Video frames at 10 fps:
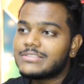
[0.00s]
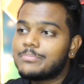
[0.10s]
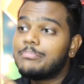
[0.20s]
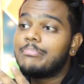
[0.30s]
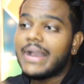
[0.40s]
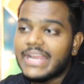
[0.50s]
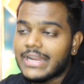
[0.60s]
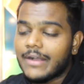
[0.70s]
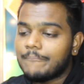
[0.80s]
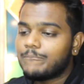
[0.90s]
It's
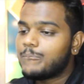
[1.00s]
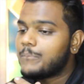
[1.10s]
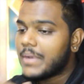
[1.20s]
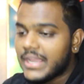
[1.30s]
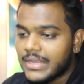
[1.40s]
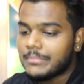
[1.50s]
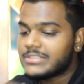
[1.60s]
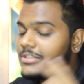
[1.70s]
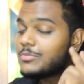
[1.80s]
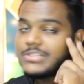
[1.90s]
Baira,
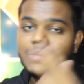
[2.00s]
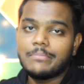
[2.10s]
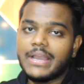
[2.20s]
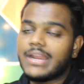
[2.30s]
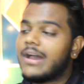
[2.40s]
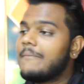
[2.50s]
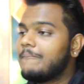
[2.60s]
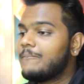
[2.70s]
but sounds like Baila.